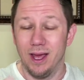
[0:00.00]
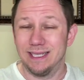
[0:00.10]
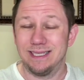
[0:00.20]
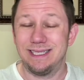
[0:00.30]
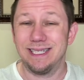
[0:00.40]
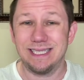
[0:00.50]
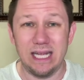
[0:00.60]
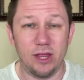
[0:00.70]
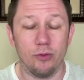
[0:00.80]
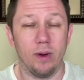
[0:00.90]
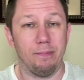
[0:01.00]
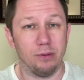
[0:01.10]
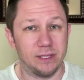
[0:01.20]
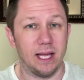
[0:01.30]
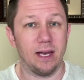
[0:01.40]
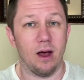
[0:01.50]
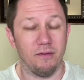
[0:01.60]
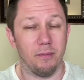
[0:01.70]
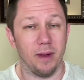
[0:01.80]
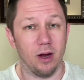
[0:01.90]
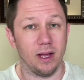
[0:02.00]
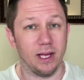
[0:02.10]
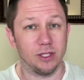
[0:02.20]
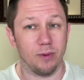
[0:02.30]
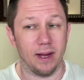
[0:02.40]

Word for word: 63% of Americans